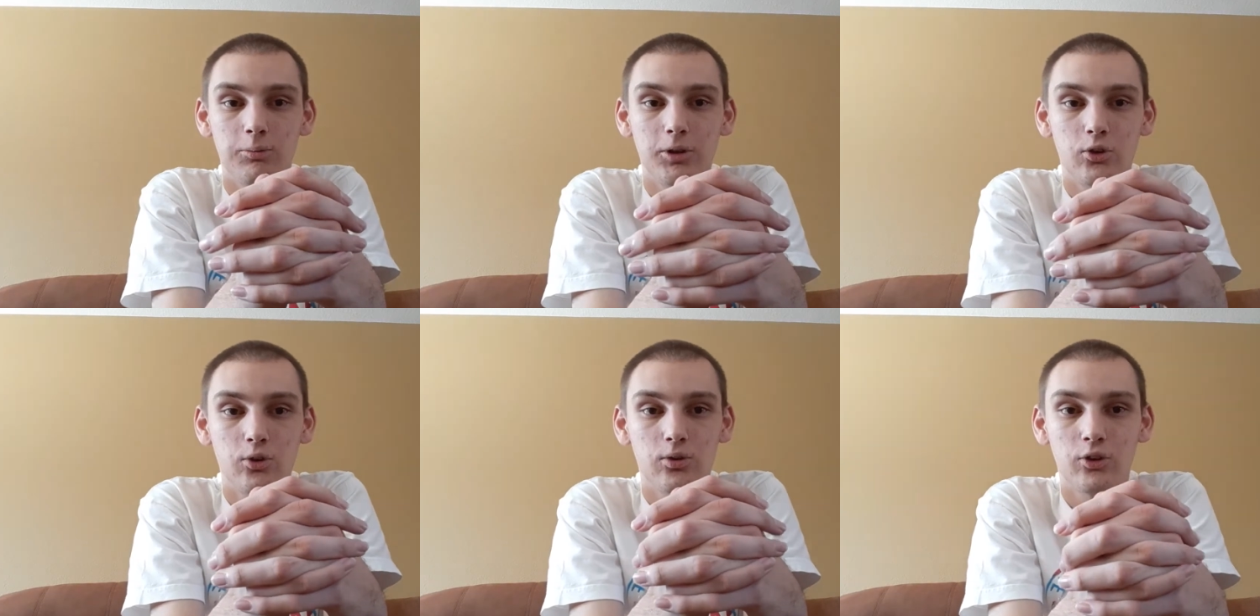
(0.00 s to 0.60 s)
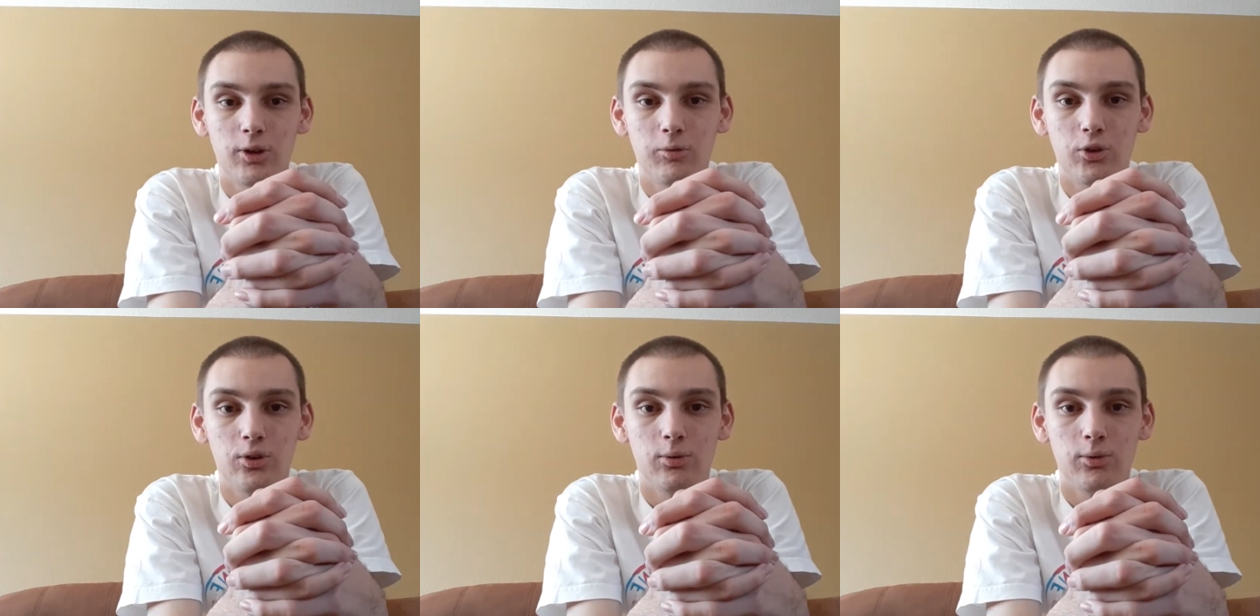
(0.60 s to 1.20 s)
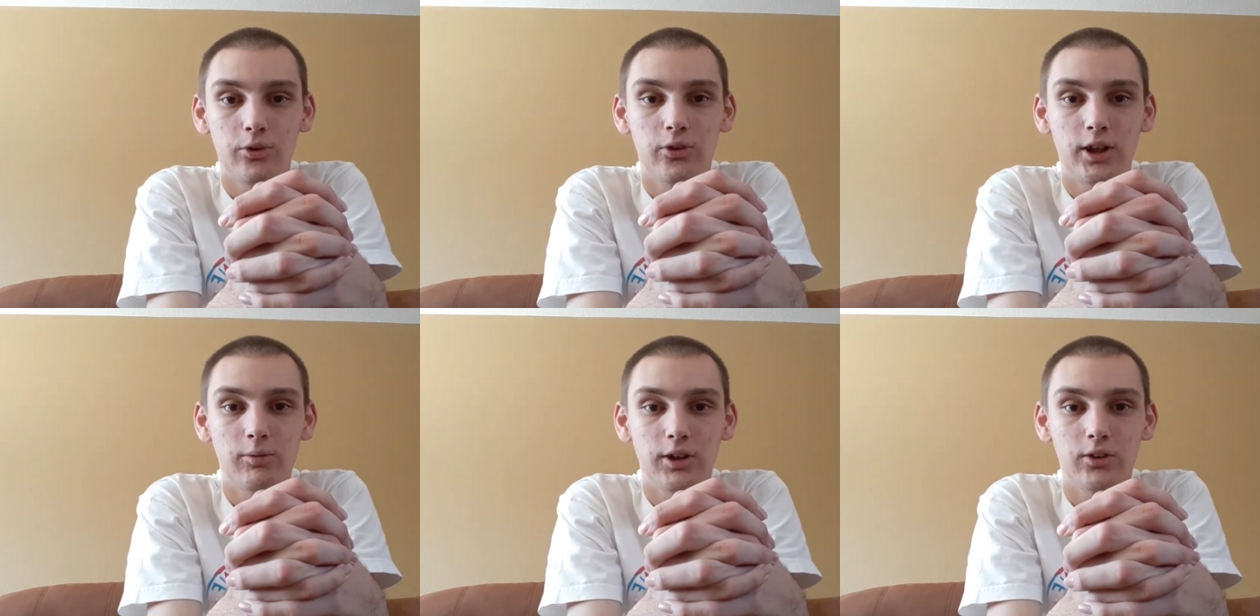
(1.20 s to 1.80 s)
be certain times of year where they'll
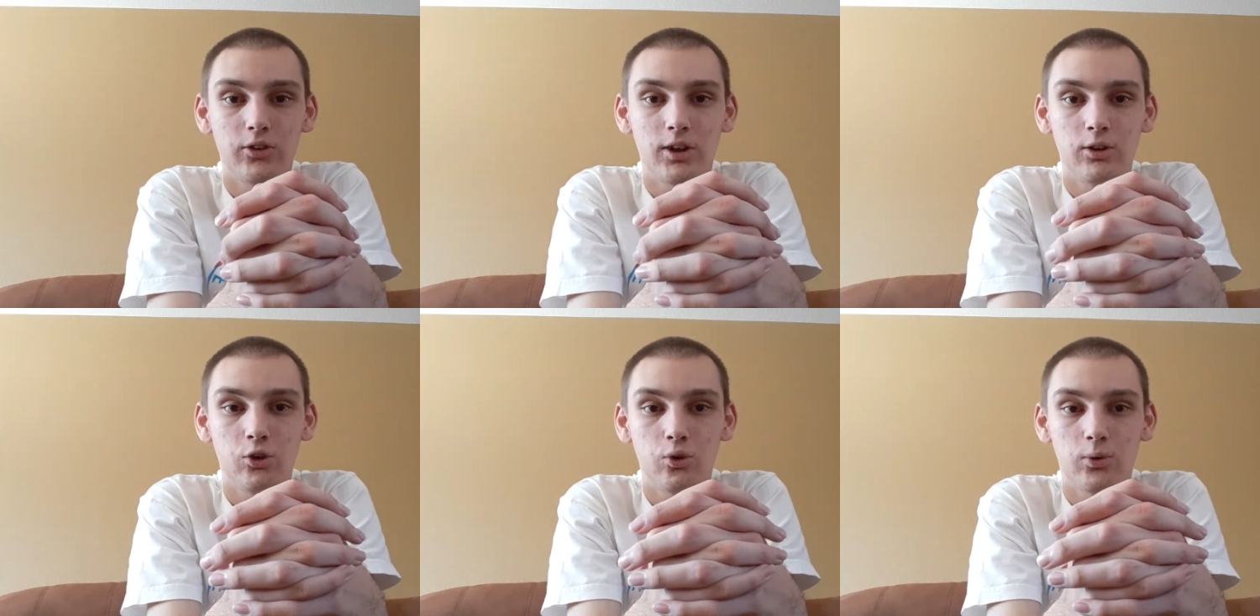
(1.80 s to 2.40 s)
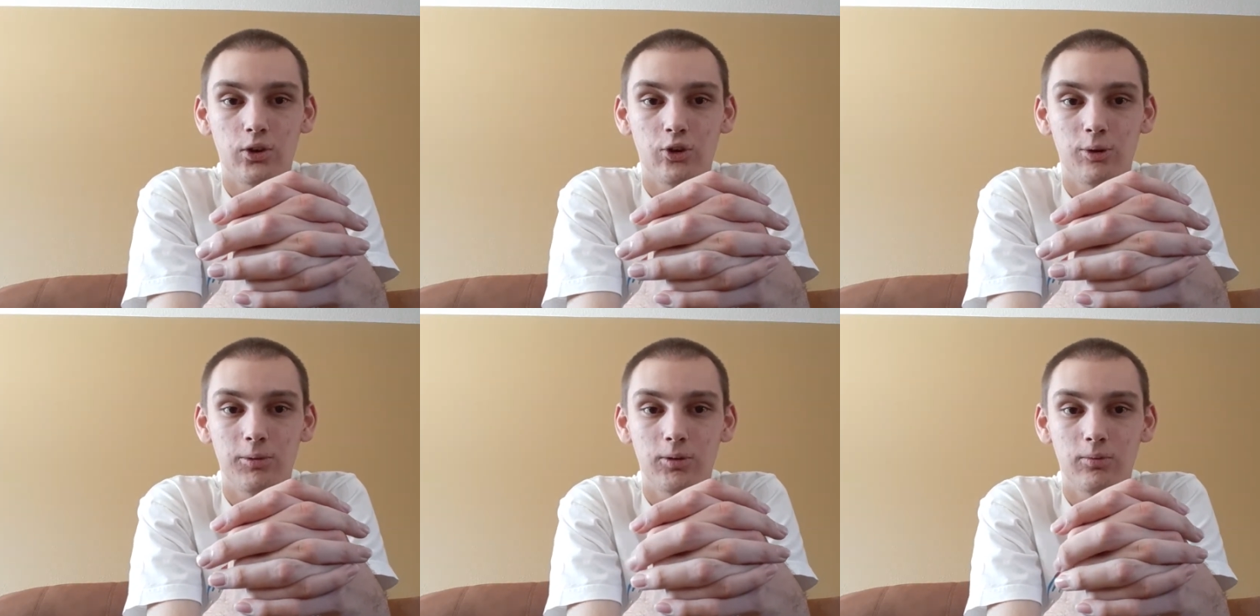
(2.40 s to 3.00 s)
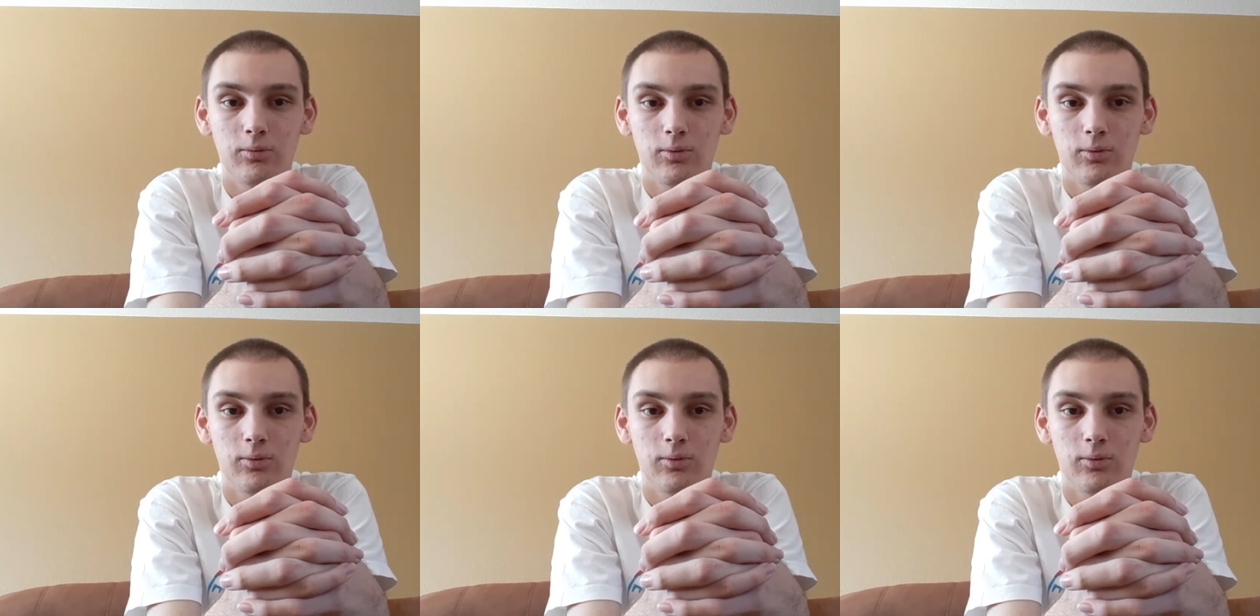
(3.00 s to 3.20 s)
have like a dinosaur exhibit